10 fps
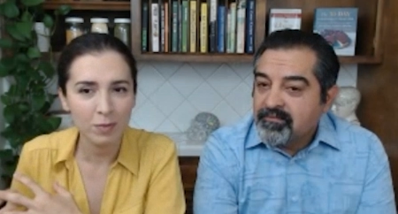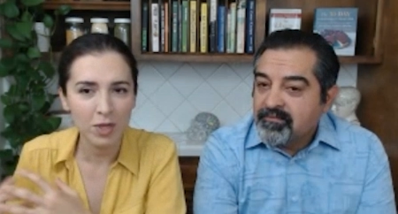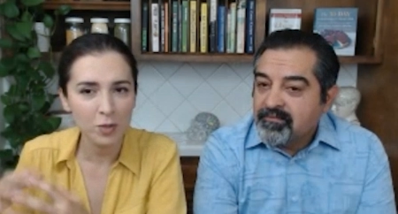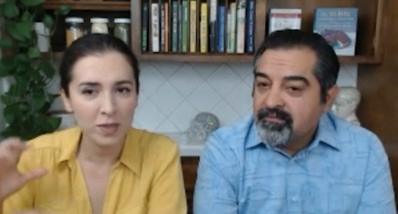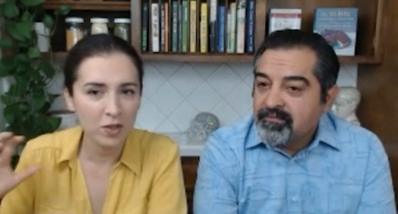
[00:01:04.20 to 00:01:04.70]

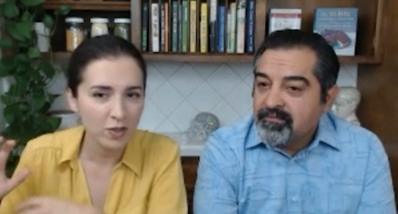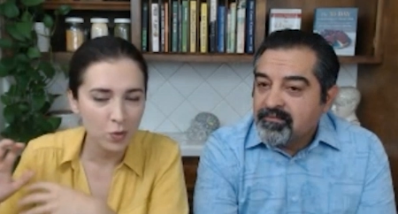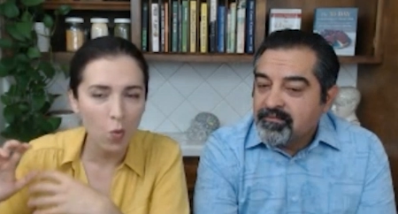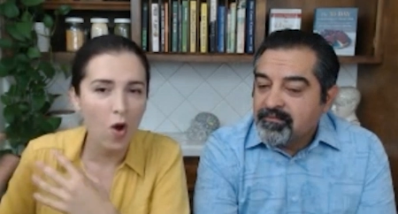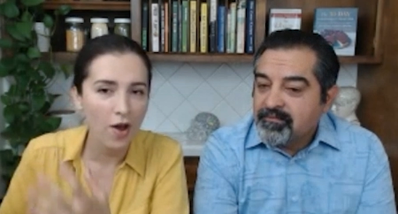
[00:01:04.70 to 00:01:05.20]
Speaker 1: much because
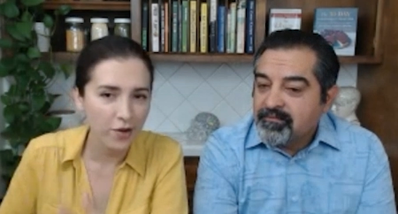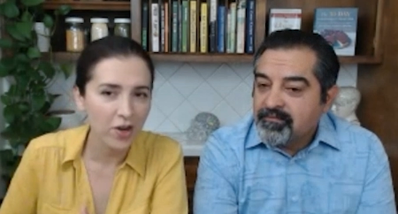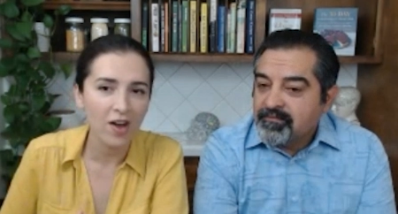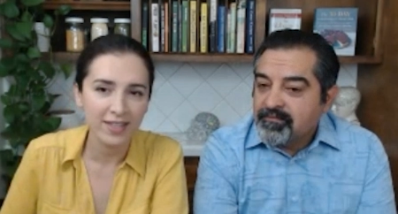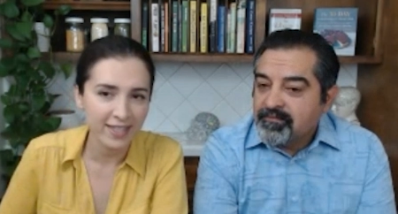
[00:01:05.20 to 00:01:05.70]
the water
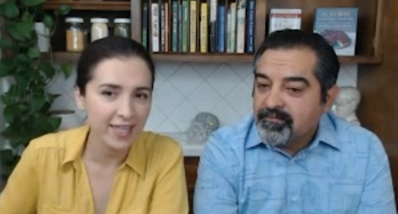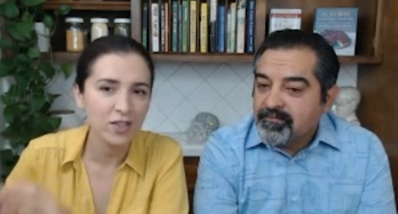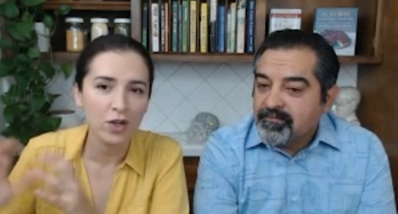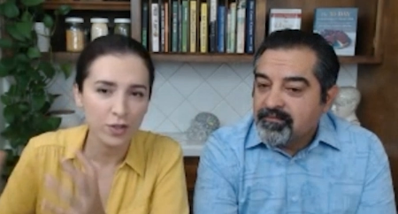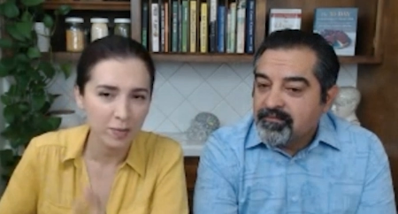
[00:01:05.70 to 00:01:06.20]
content
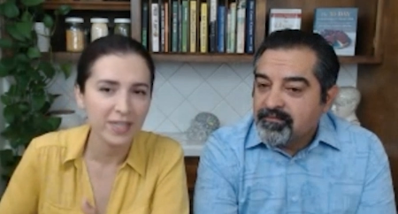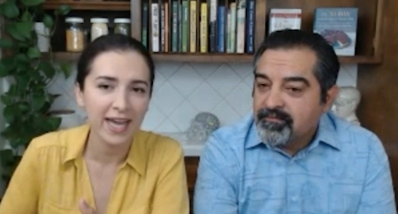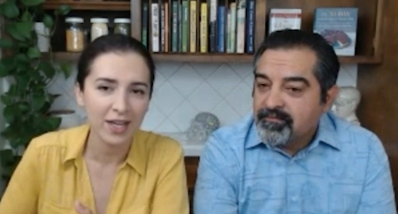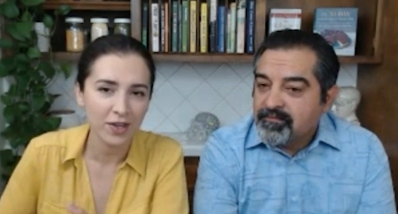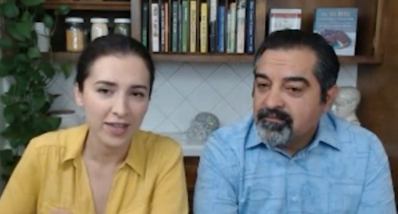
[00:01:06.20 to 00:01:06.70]
has also been
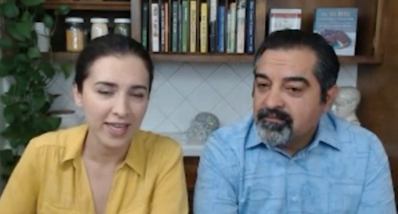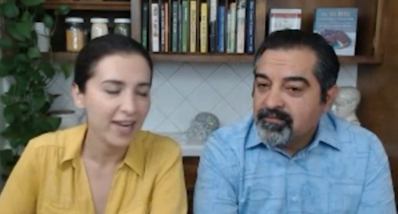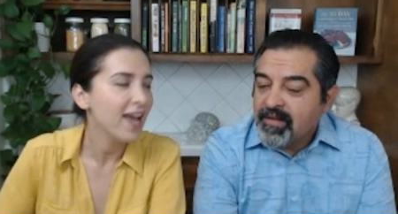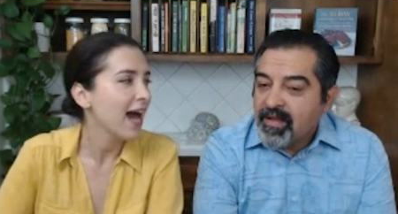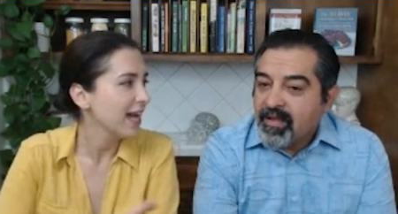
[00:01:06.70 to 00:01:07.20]

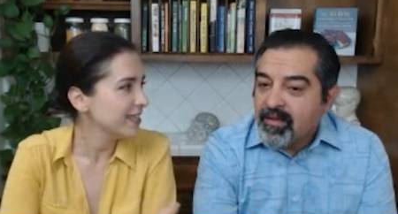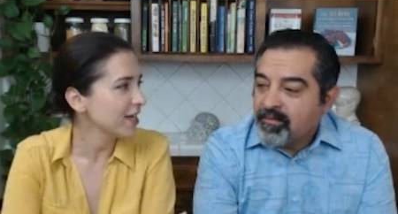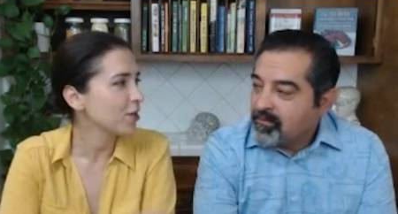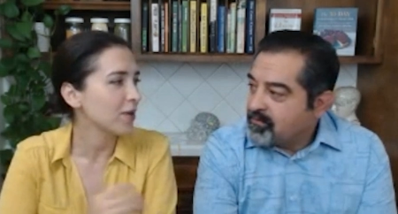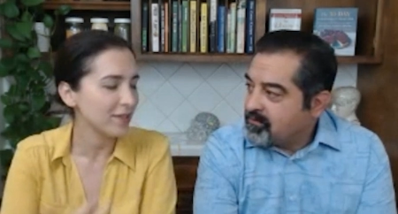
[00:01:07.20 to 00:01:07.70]
calculated. I
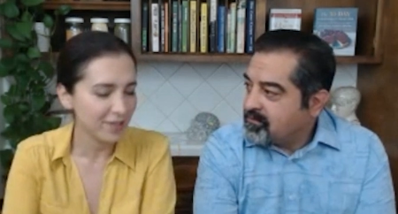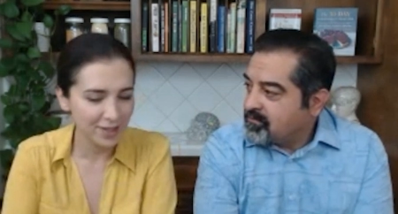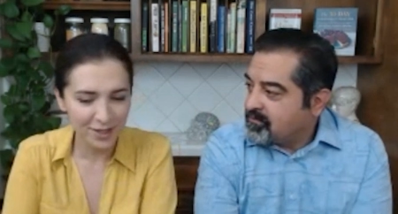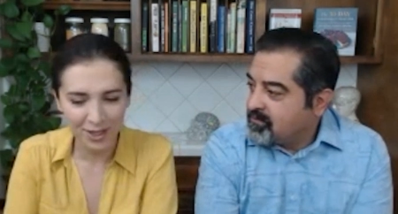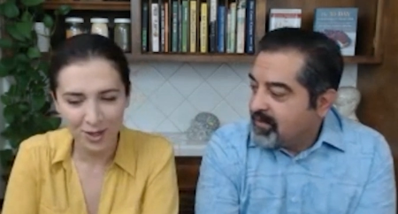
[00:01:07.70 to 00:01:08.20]
digress.
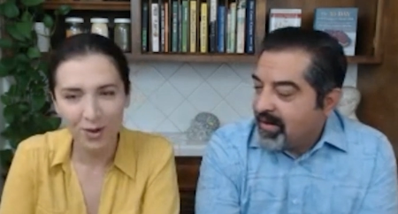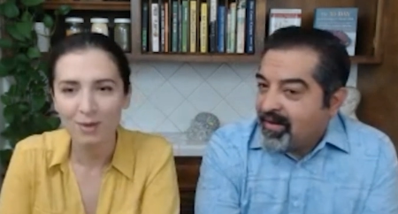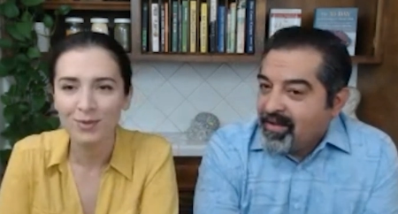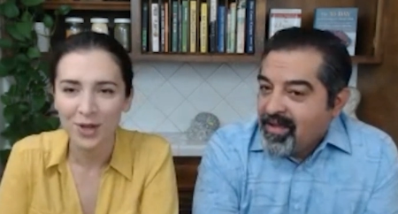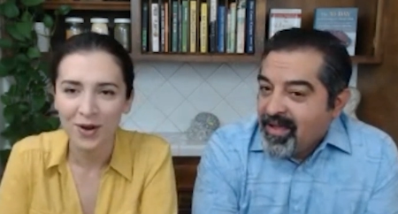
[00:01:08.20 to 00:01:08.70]
Continue. Yeah.
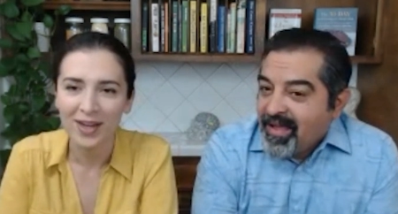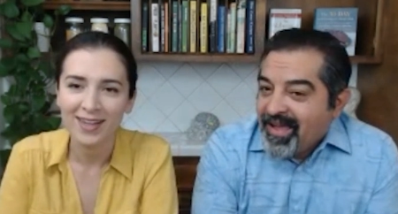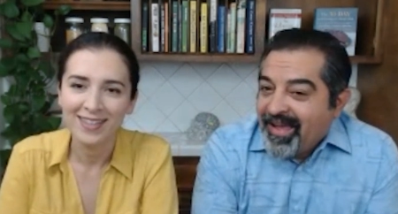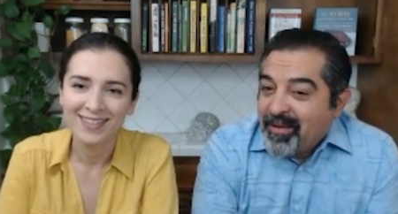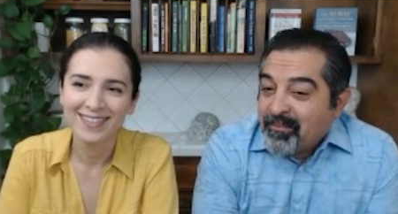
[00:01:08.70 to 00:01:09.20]
I'm sorry.
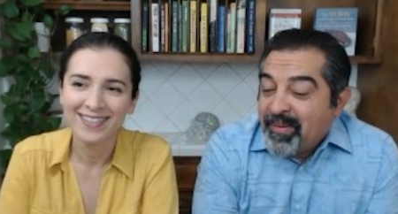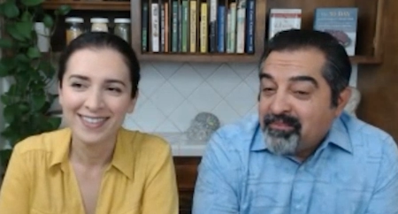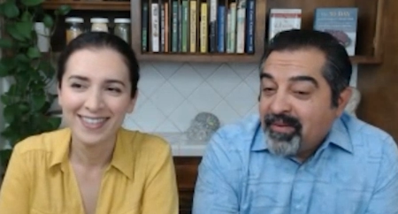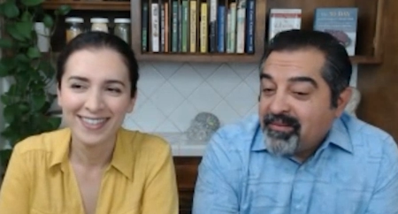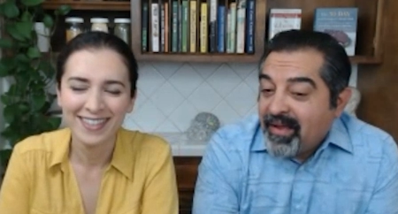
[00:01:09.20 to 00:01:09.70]

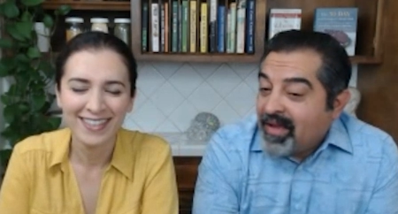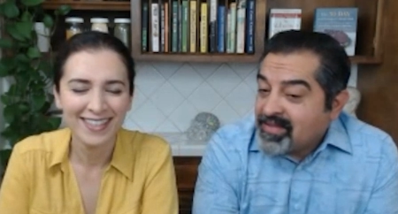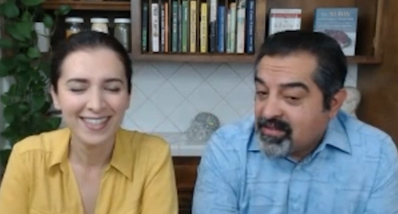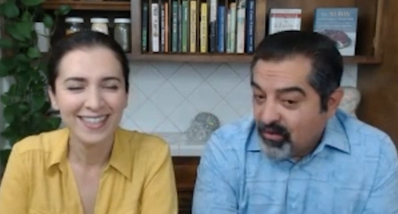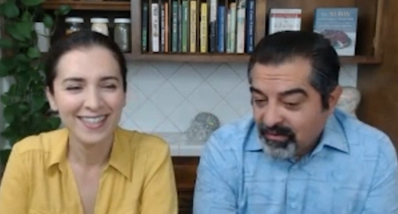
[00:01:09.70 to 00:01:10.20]
Speaker 2: But but
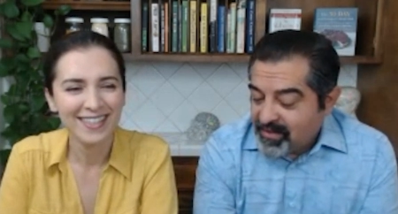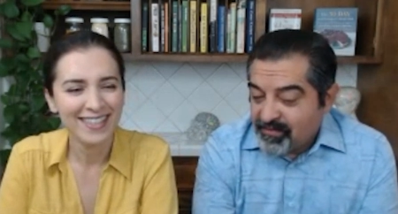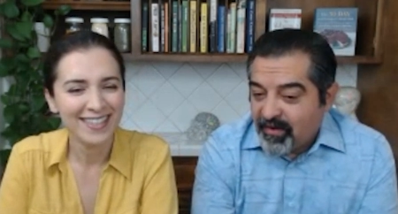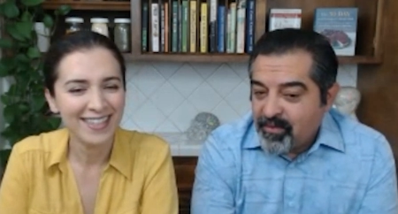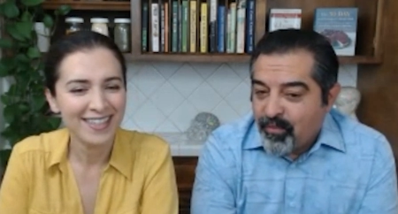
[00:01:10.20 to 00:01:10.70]
as no, that's
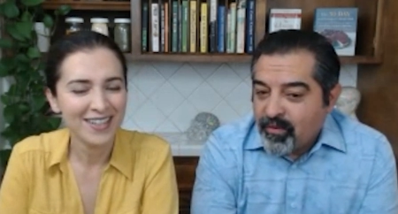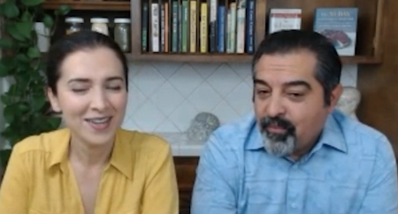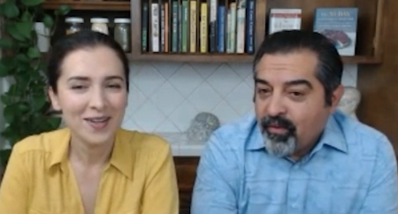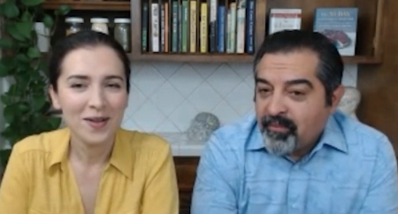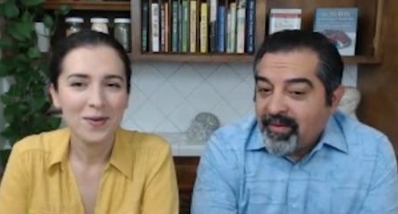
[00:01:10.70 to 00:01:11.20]
very important
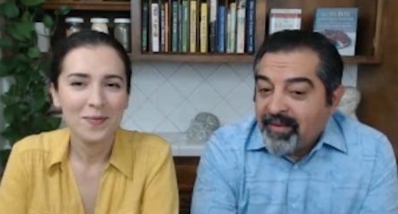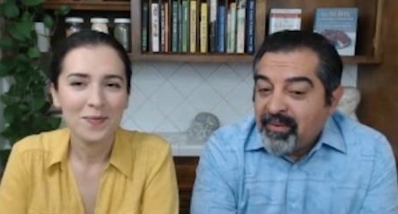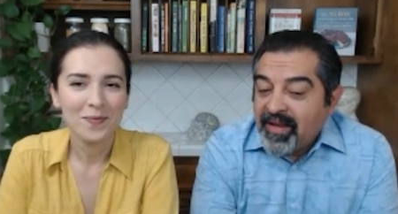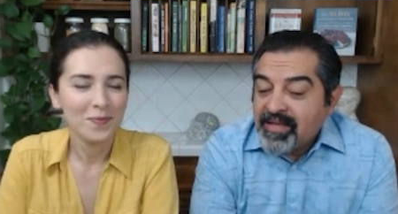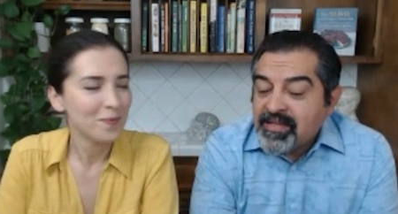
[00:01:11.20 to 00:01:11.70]
point. But
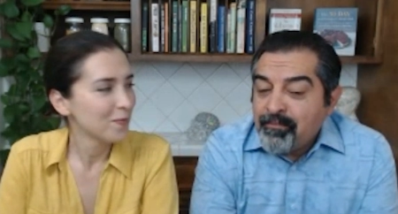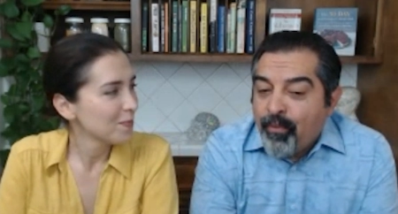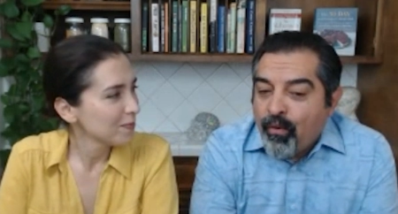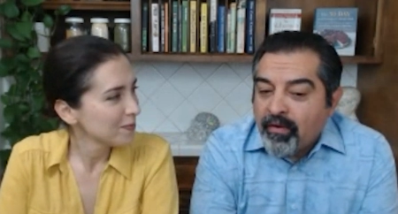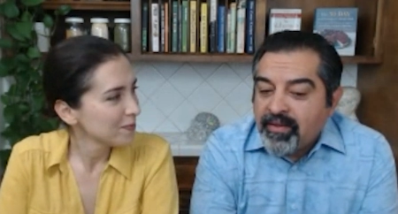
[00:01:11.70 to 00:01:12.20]
but as
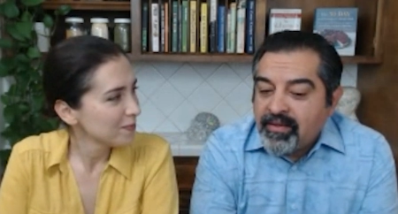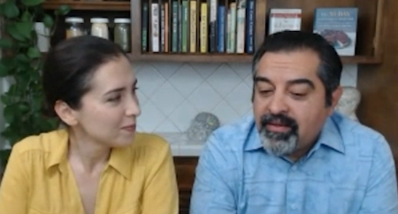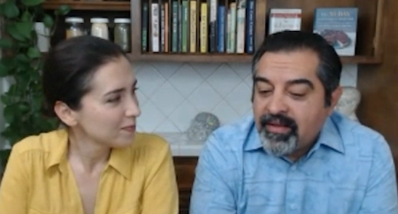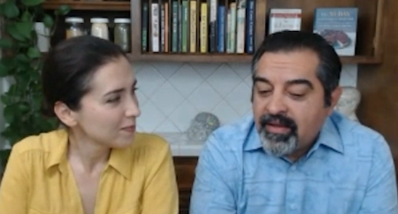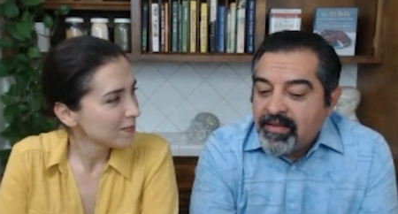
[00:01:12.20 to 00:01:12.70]

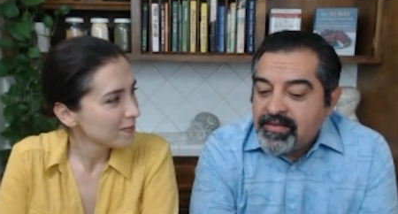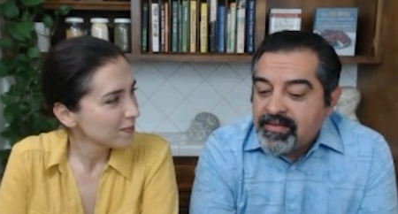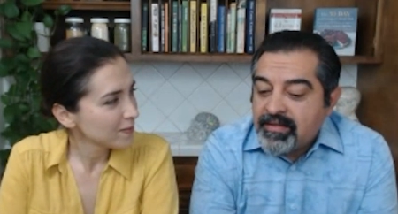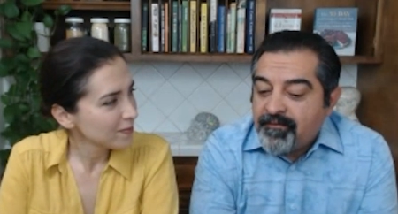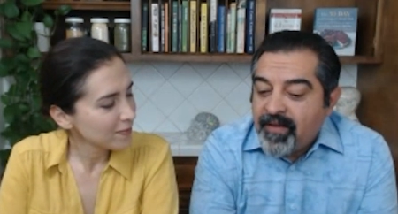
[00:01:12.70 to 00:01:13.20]
important,
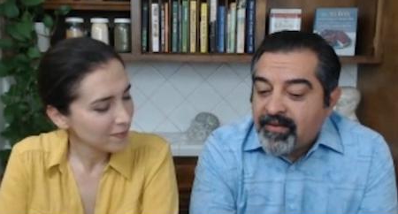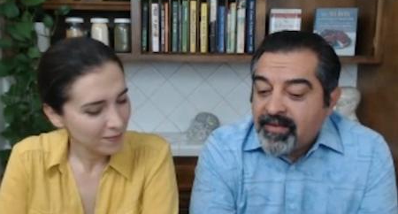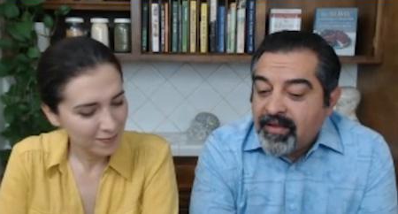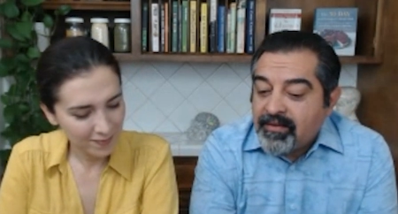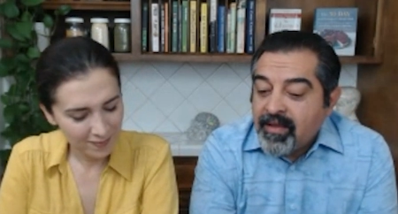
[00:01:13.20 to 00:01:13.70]
it's the fact
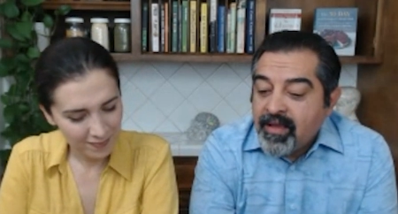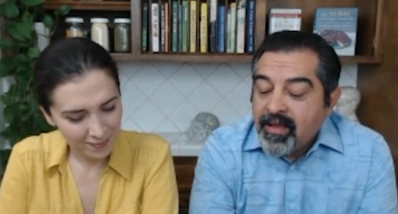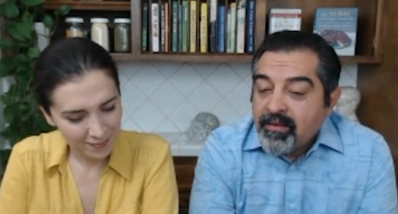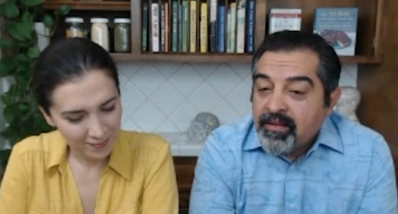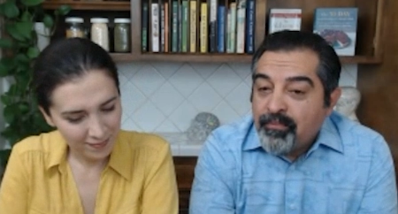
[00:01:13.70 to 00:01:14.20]
that
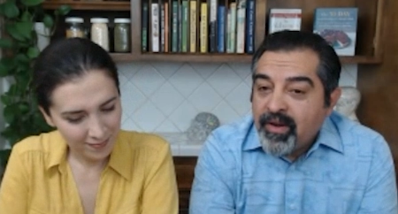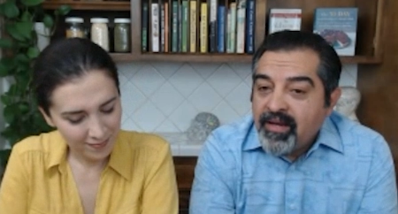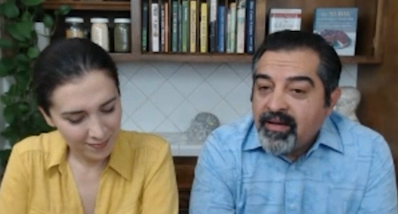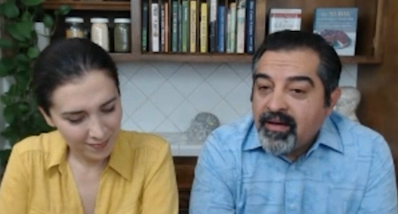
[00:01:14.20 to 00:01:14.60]
the brain